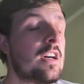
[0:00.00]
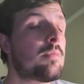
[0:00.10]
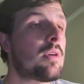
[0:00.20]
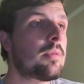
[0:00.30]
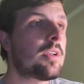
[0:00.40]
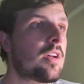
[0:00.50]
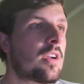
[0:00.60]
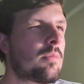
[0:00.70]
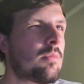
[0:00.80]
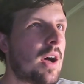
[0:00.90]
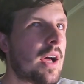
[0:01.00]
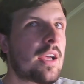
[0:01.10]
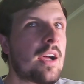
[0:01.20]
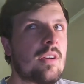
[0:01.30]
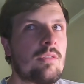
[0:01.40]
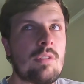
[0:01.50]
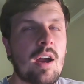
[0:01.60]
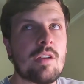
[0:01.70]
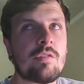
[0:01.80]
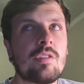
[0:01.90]
Probably not on my
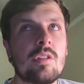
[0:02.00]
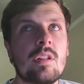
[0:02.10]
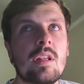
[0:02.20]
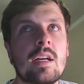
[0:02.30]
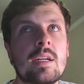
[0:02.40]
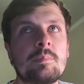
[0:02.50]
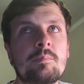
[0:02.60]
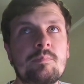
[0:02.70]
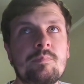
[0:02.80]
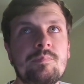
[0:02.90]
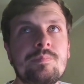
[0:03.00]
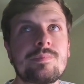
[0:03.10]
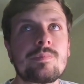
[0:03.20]
rifle. Um,